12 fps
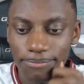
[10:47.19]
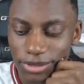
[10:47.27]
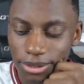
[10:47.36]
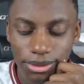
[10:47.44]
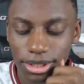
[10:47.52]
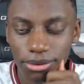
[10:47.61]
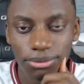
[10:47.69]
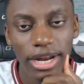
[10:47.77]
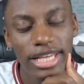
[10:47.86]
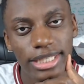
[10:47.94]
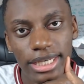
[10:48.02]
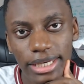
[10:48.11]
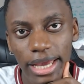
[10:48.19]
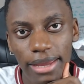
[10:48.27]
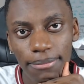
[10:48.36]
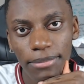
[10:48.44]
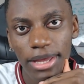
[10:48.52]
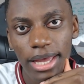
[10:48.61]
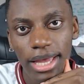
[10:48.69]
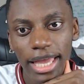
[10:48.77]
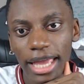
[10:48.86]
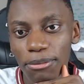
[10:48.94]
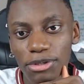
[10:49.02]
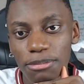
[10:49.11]
It was a crazy game.
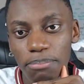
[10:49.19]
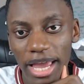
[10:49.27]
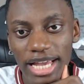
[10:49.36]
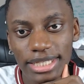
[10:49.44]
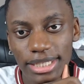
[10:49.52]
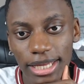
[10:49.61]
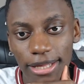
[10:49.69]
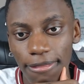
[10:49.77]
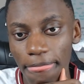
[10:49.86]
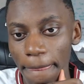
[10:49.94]
It was pacey.